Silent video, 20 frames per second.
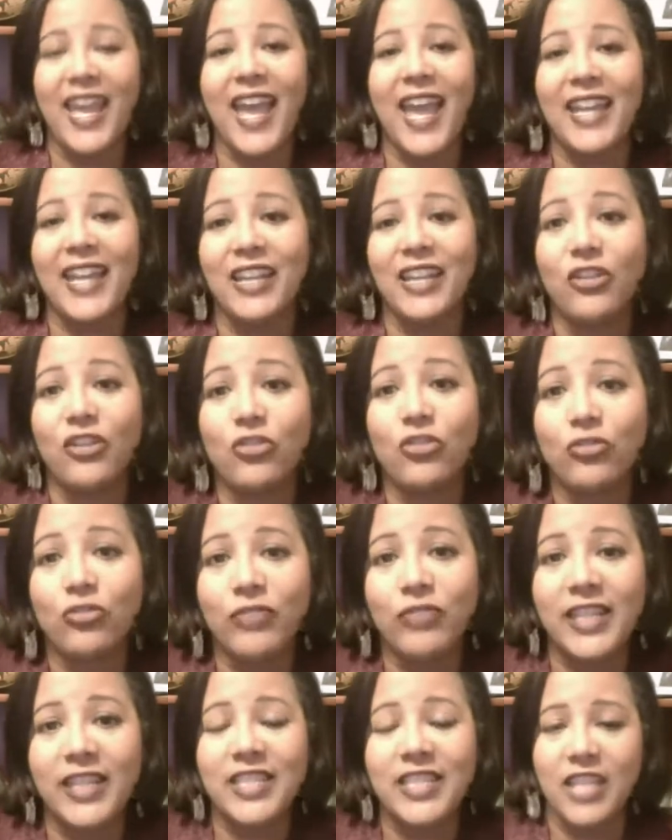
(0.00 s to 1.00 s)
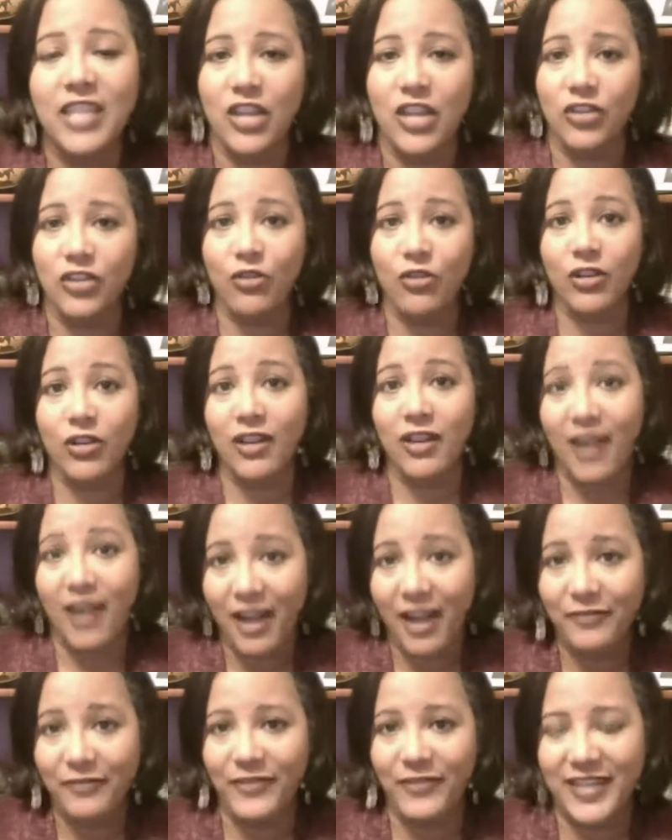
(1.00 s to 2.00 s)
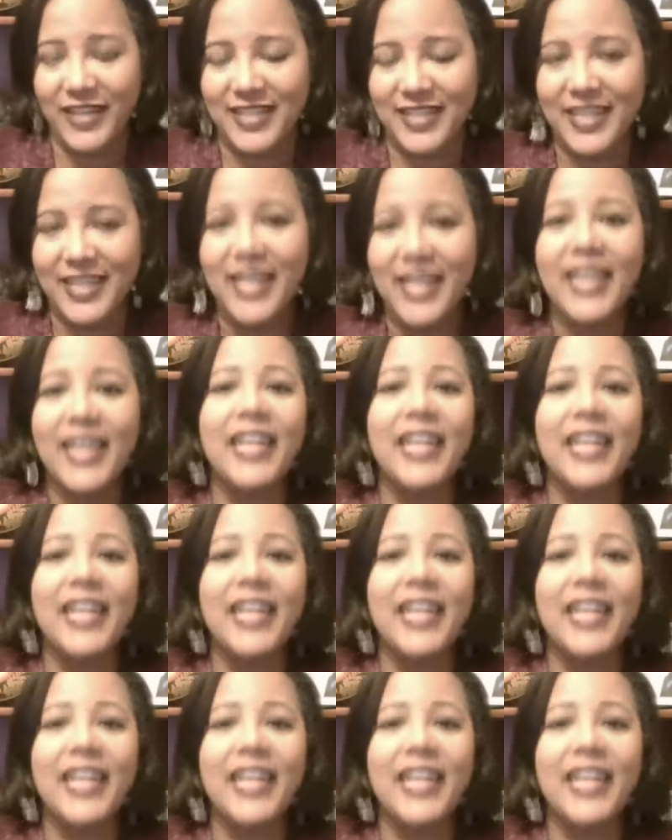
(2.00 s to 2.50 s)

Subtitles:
and increase your confidence.